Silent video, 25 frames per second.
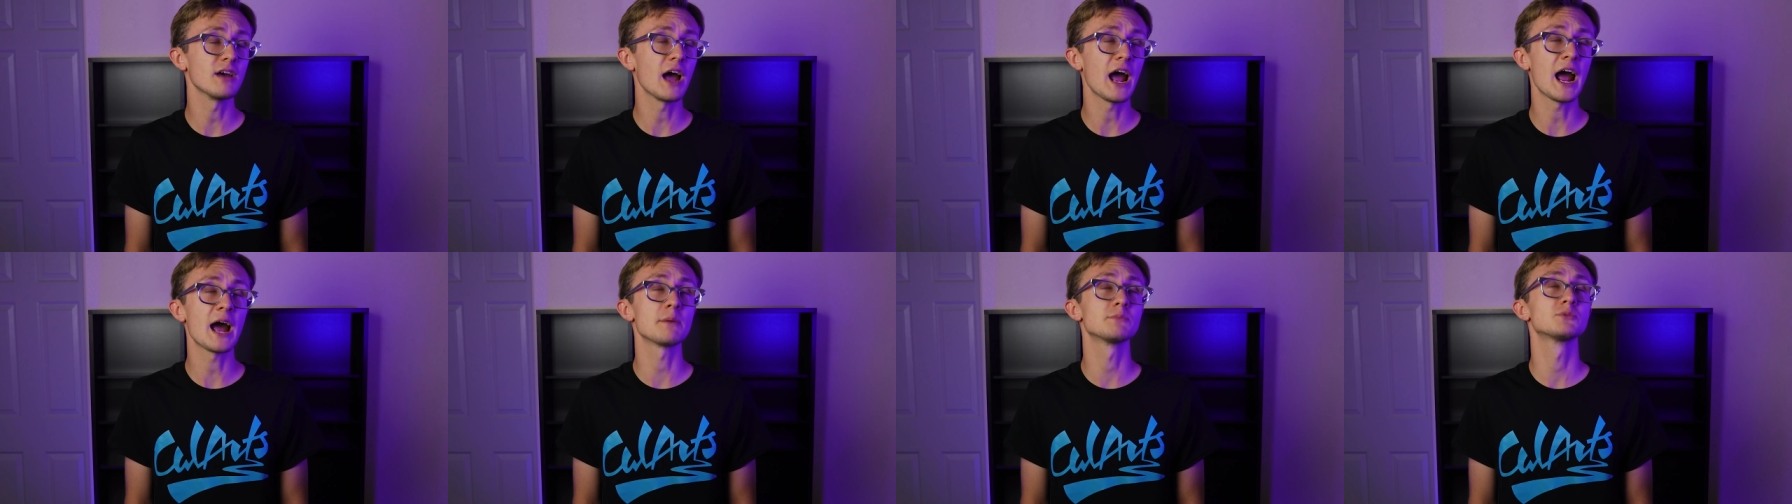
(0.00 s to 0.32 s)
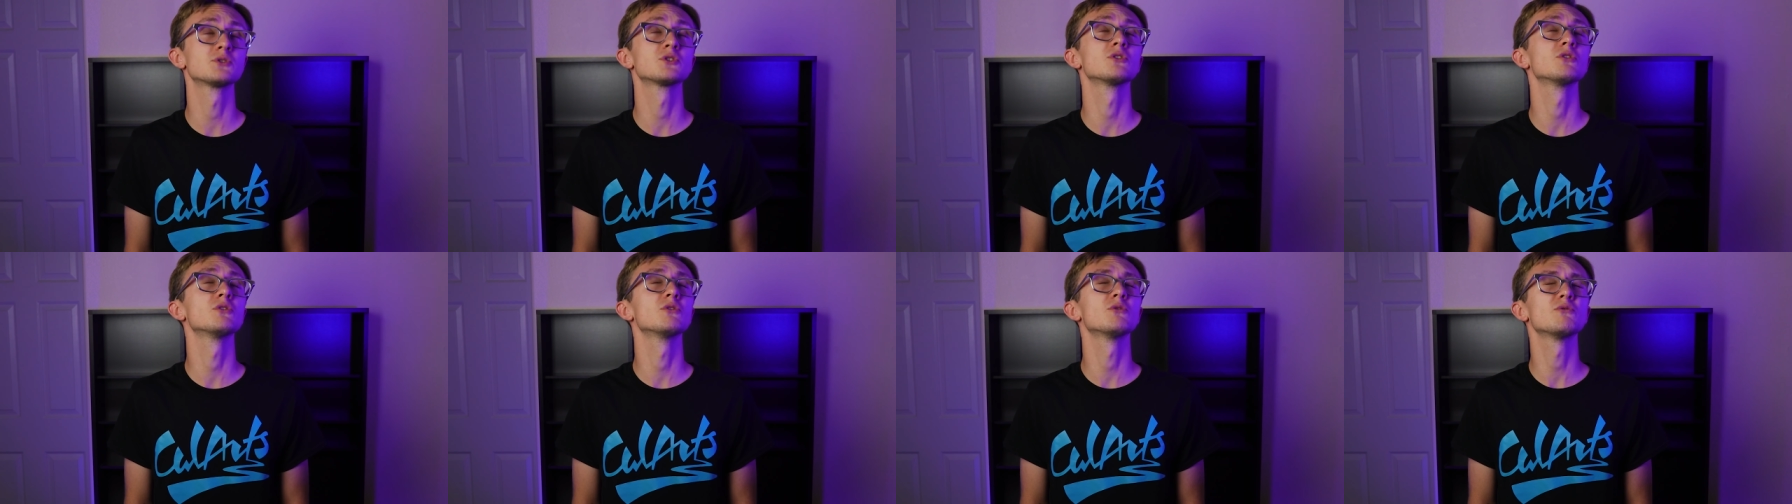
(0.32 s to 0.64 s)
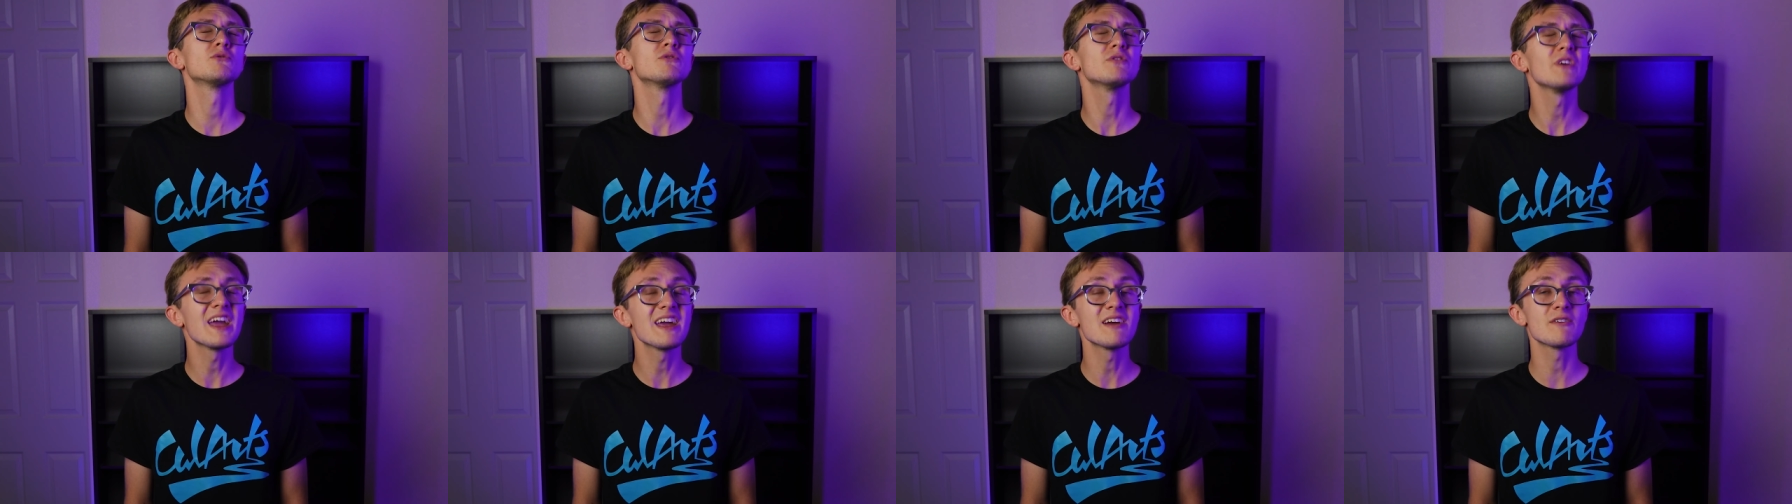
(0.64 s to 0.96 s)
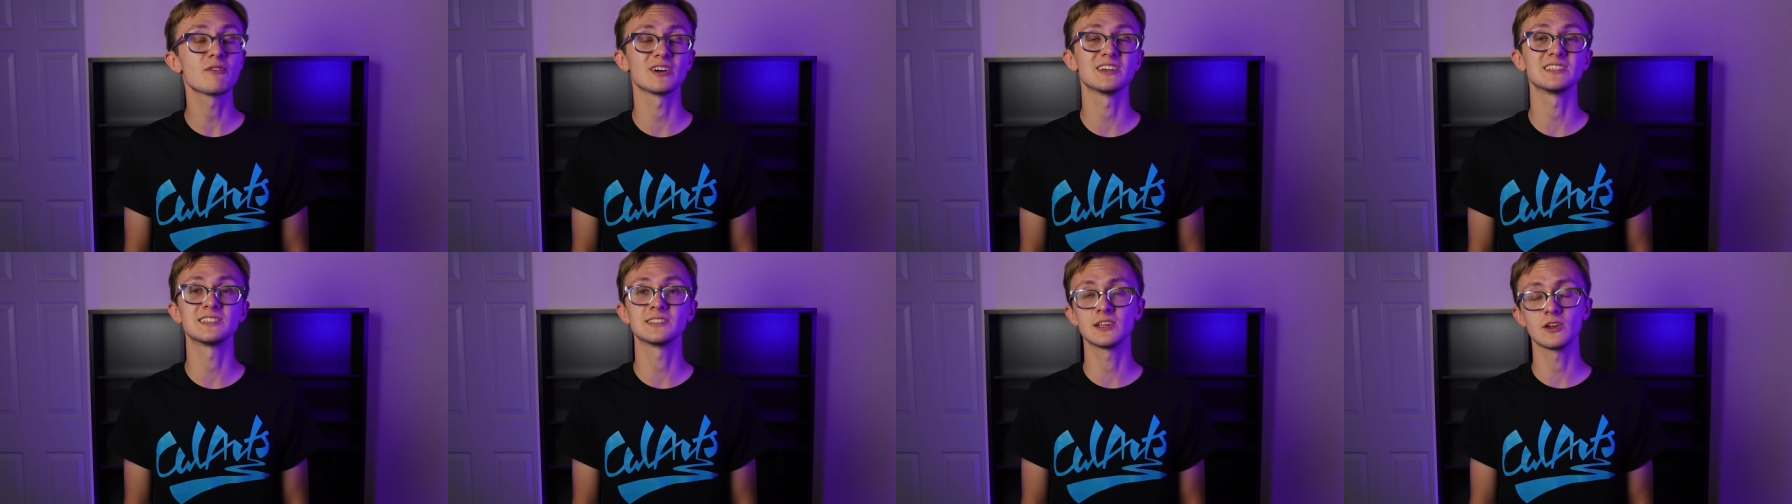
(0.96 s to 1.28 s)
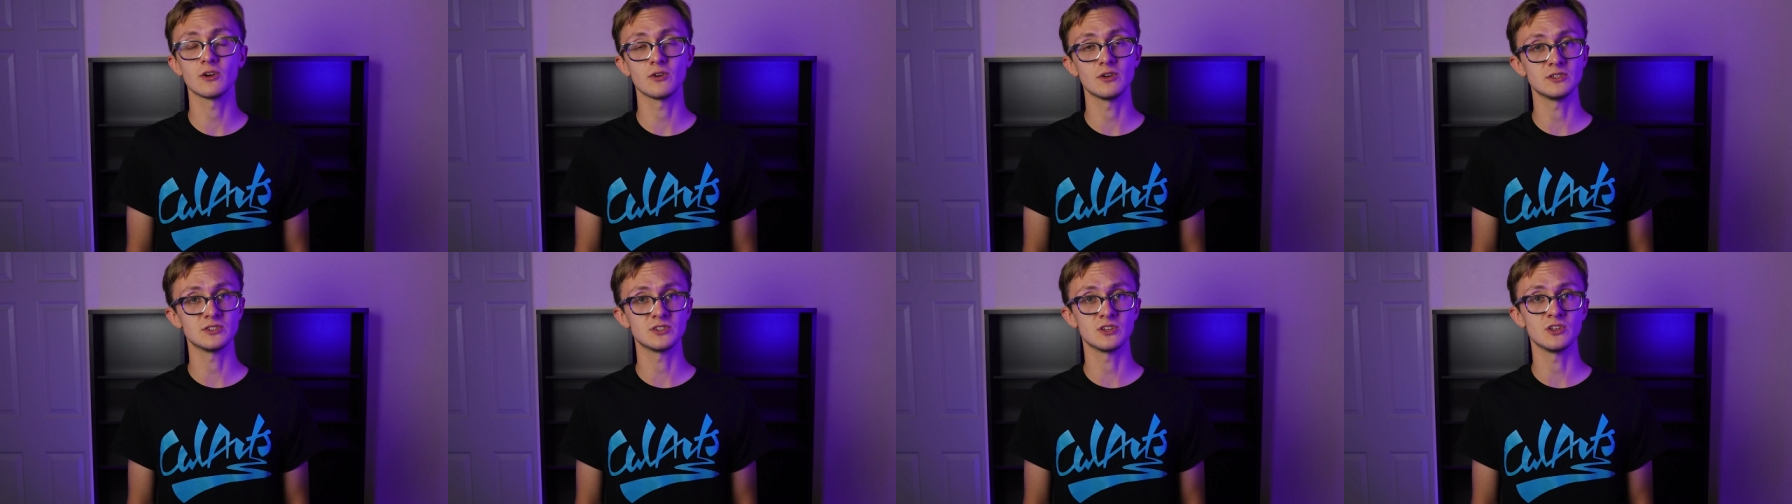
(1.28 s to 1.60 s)
absolute favorite
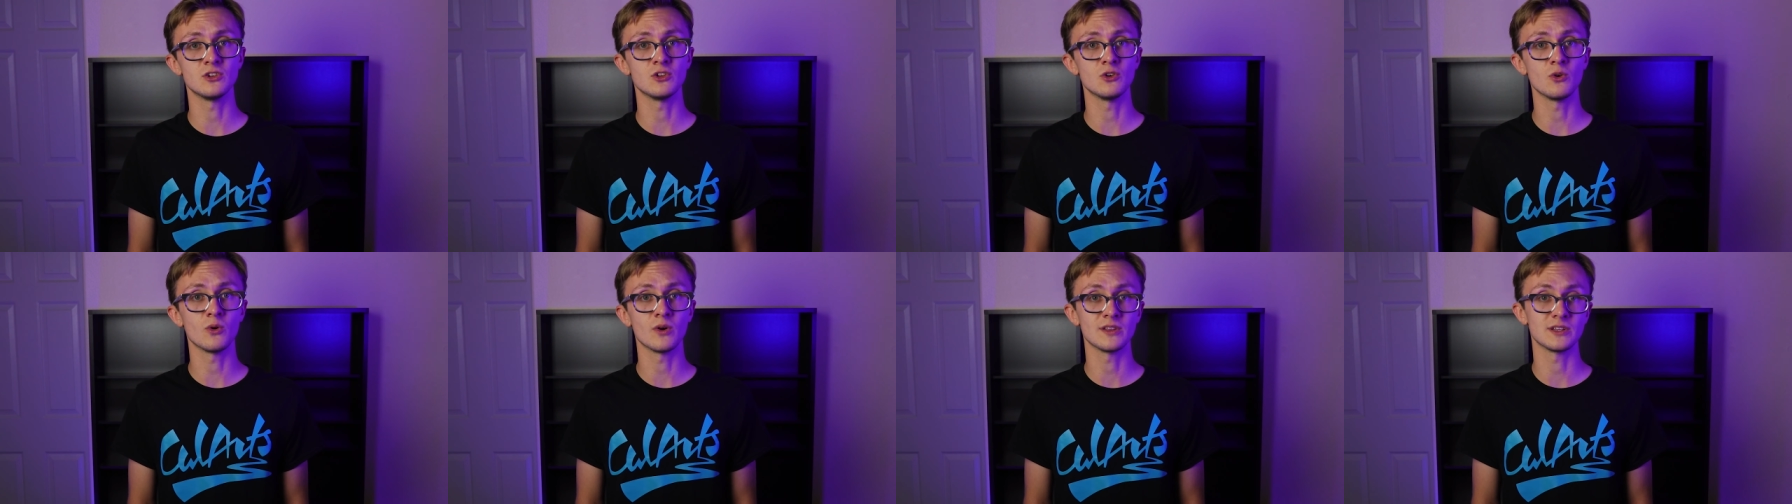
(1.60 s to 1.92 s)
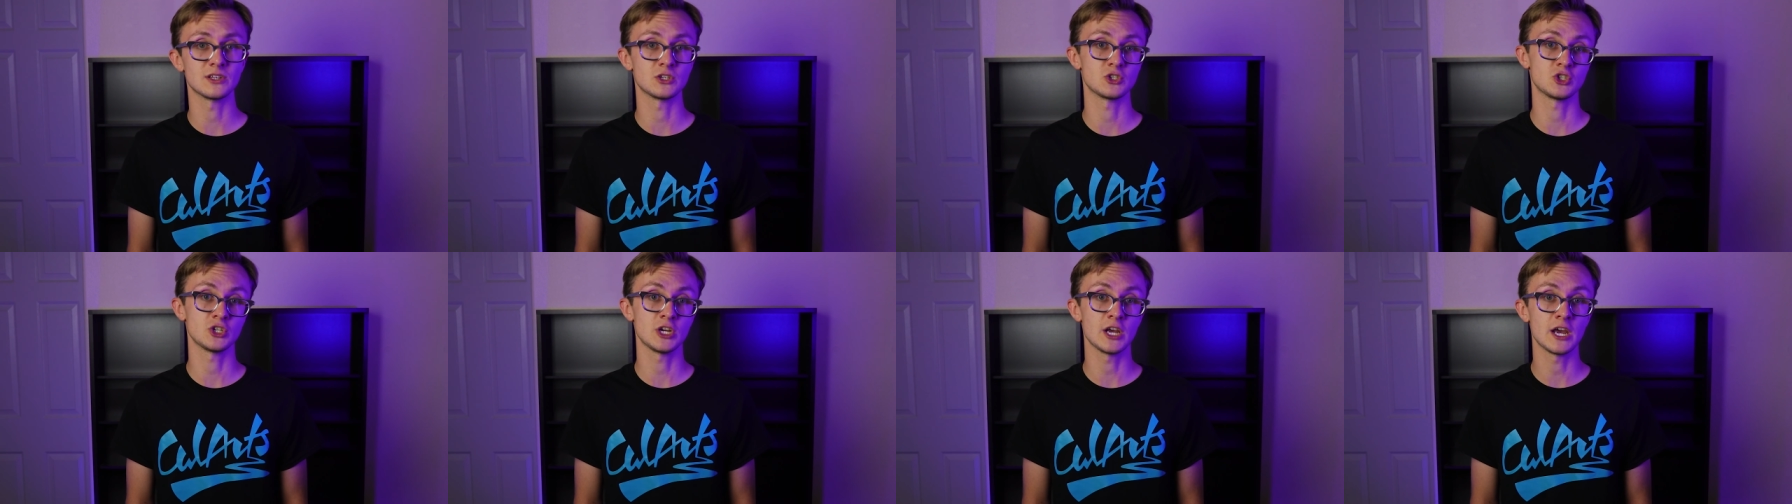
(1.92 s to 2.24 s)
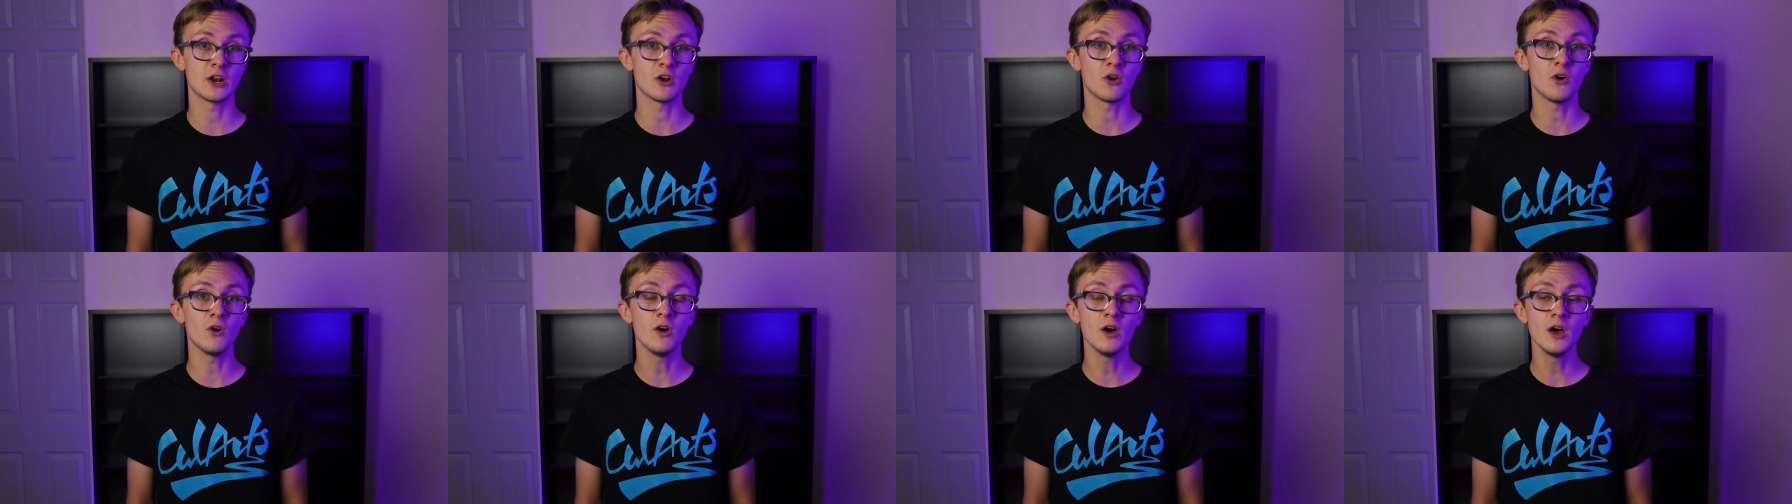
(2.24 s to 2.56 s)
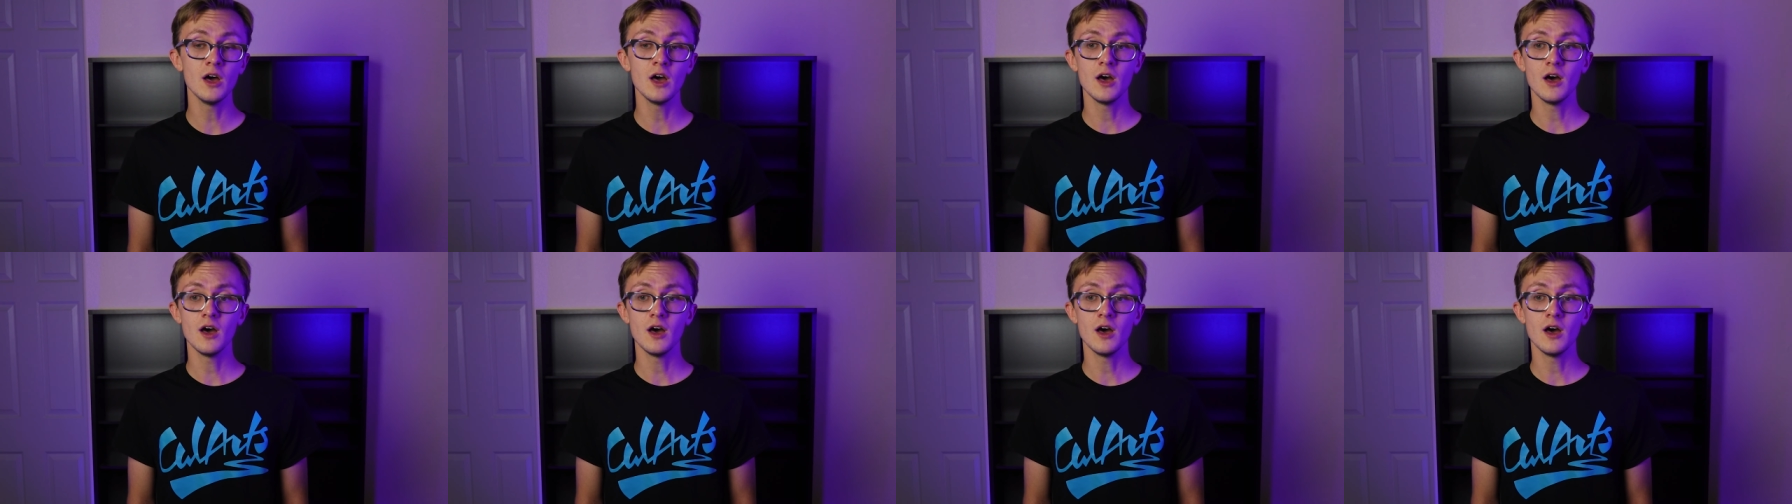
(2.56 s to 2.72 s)
series to do on this channel.